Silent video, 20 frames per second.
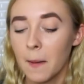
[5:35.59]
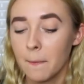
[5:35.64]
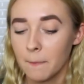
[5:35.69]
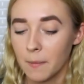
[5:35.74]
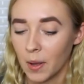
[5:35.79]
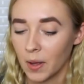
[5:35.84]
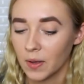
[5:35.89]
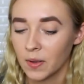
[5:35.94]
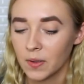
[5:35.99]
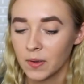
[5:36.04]

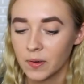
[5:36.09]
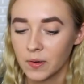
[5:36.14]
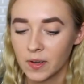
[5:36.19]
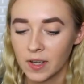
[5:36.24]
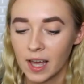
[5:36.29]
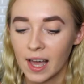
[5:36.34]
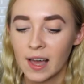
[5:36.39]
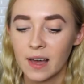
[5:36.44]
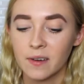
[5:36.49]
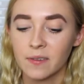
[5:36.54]

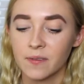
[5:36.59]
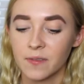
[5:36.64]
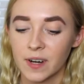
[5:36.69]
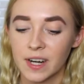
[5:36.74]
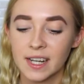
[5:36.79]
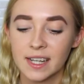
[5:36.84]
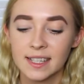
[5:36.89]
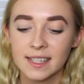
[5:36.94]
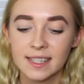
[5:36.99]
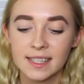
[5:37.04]
melaleuca,
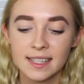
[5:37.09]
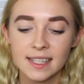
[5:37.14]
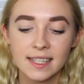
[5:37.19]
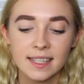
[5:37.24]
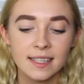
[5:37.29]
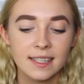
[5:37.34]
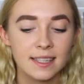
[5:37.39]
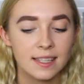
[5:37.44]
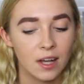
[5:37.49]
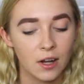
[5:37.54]

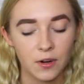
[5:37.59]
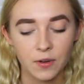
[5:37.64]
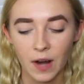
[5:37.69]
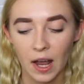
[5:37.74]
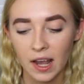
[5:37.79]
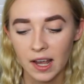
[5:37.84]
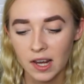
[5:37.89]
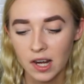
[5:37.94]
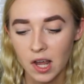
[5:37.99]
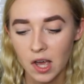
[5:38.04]
frankincense,
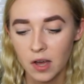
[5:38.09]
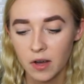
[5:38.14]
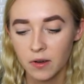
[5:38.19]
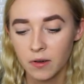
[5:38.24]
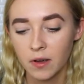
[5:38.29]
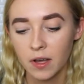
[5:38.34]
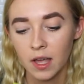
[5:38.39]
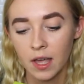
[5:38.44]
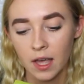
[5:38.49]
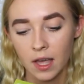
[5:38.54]

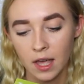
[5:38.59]
oregano,